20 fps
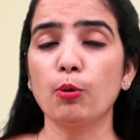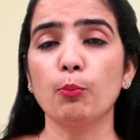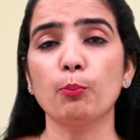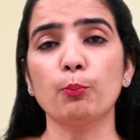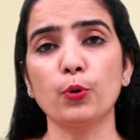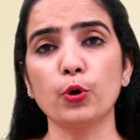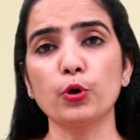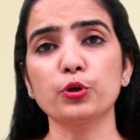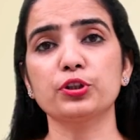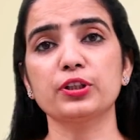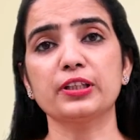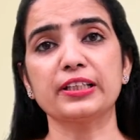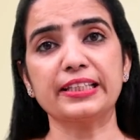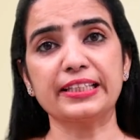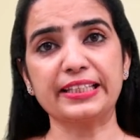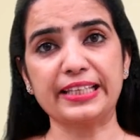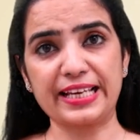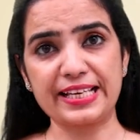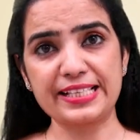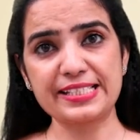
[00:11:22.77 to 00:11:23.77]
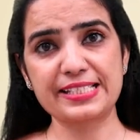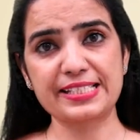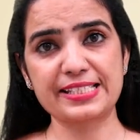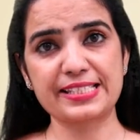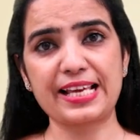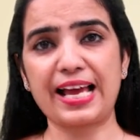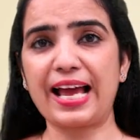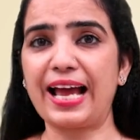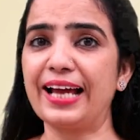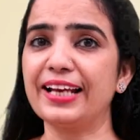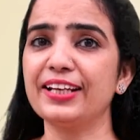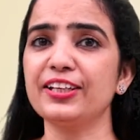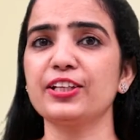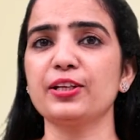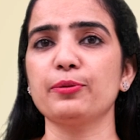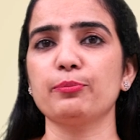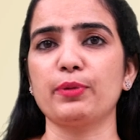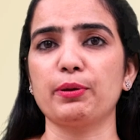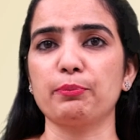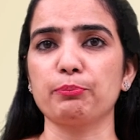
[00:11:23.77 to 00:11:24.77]
both guests and
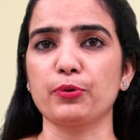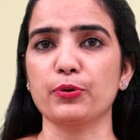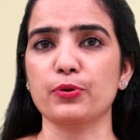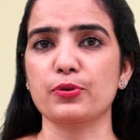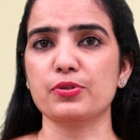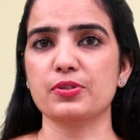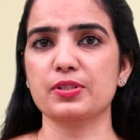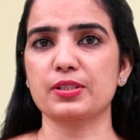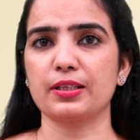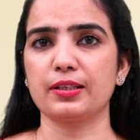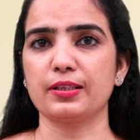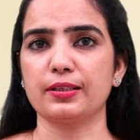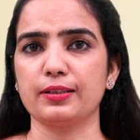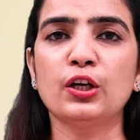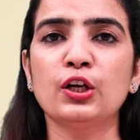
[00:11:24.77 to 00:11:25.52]
team members.